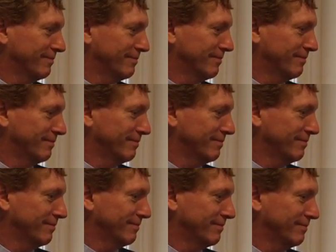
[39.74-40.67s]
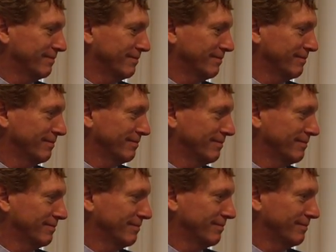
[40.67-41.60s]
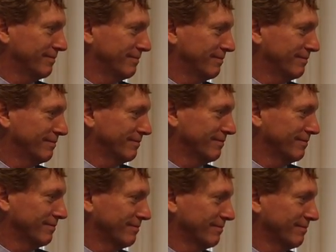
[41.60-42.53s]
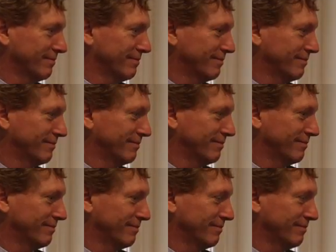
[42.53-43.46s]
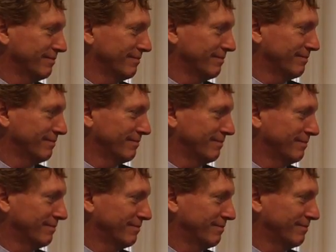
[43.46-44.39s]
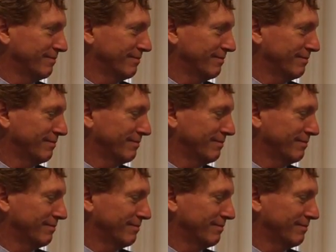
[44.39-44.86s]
This person isn't speaking.